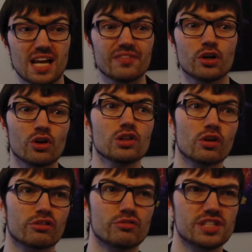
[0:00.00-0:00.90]
Having her
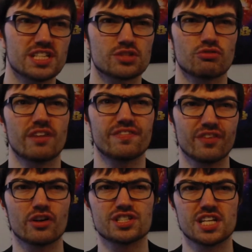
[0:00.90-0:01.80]
look through the disk drive
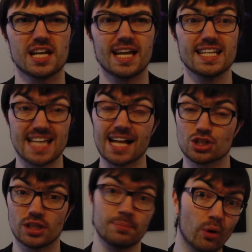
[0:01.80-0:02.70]
first is
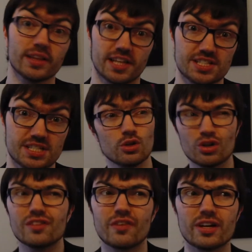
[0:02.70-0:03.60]
actually pointless. You
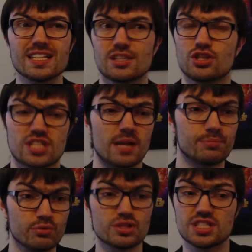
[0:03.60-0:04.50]
could have very easily just had
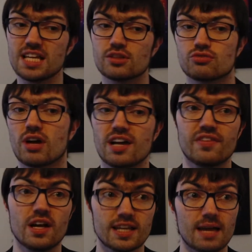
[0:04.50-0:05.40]
Bruce take the drive,
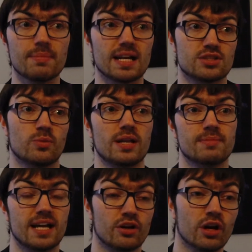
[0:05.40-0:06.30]
get back to Wayne
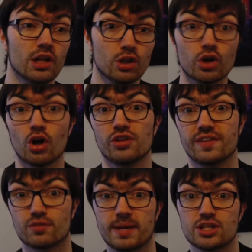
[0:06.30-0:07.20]
Manor, look at all the
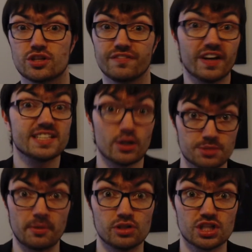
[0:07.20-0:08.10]
information, find out
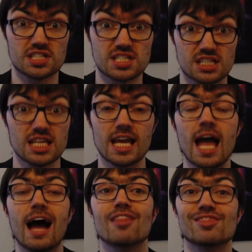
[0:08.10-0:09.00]
about the Justice League,
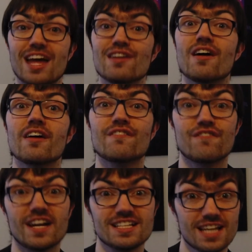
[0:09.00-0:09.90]
and then
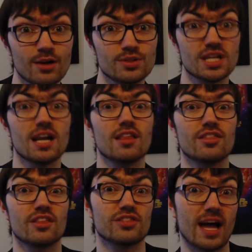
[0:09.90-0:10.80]
find out
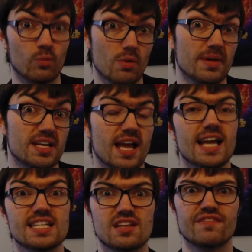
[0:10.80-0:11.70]
that that woman
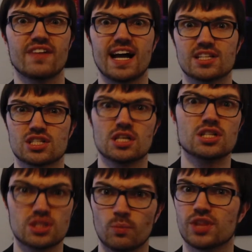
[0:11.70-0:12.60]
is in fact
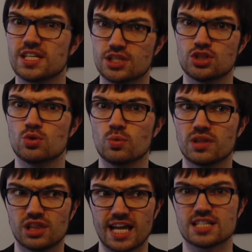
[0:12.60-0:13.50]
something to do
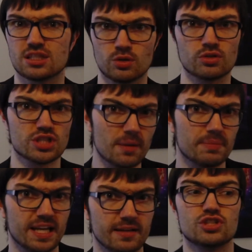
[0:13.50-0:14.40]
with Lex Luthor's
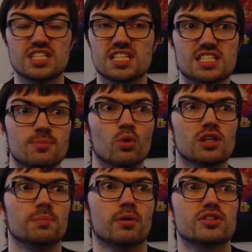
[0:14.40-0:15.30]
company. She's this
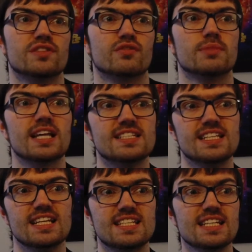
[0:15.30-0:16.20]
immortal person from
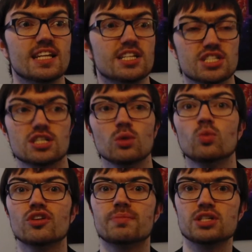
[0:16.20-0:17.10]
1918, and it still
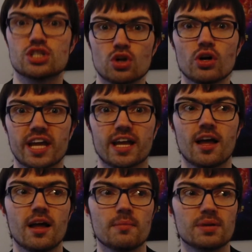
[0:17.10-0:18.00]
would have been shocking.
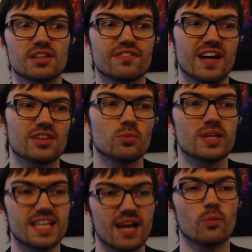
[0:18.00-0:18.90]
But the fact that we
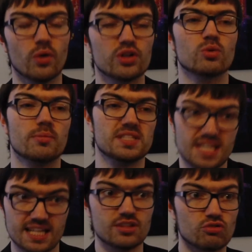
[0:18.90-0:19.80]
get Wonder Woman
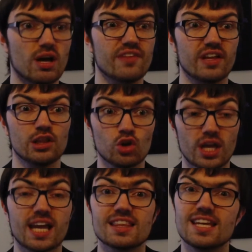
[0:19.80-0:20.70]
taking the drive and
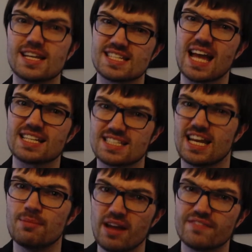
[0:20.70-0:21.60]
looking at the exact
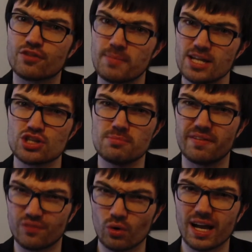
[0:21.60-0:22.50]
same information
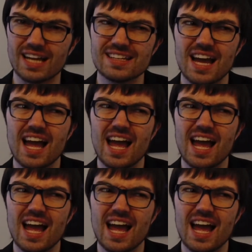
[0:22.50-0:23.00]
beforehand,